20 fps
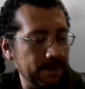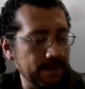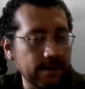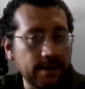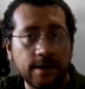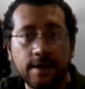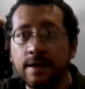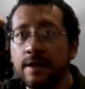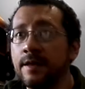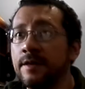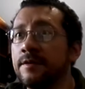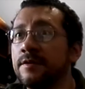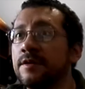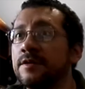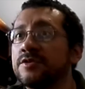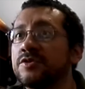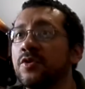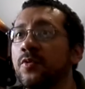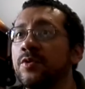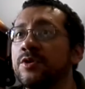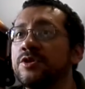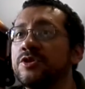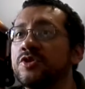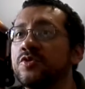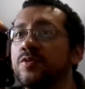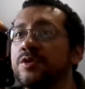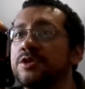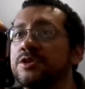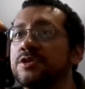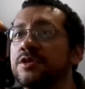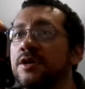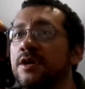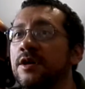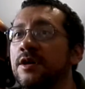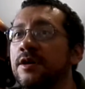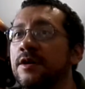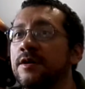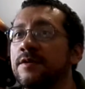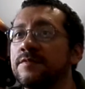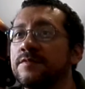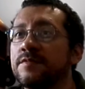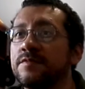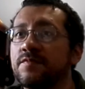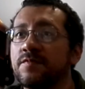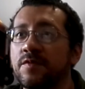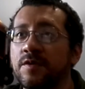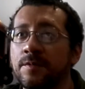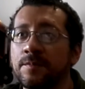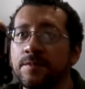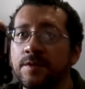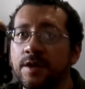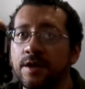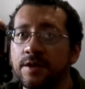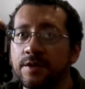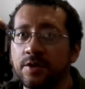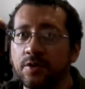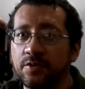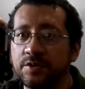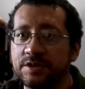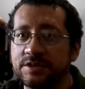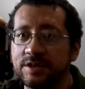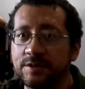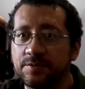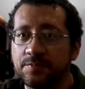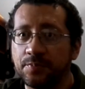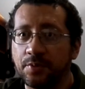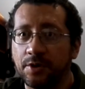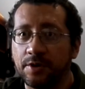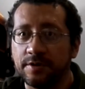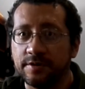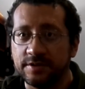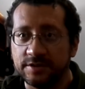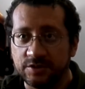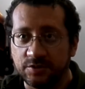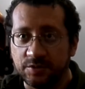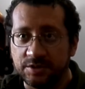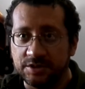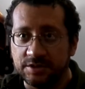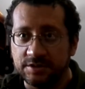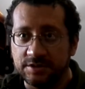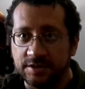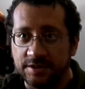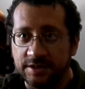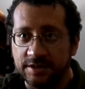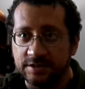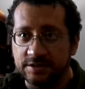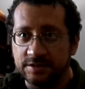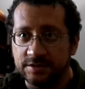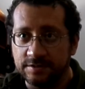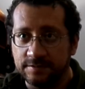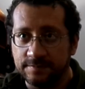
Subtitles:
And so when you switch from the only exception part, it switches to this.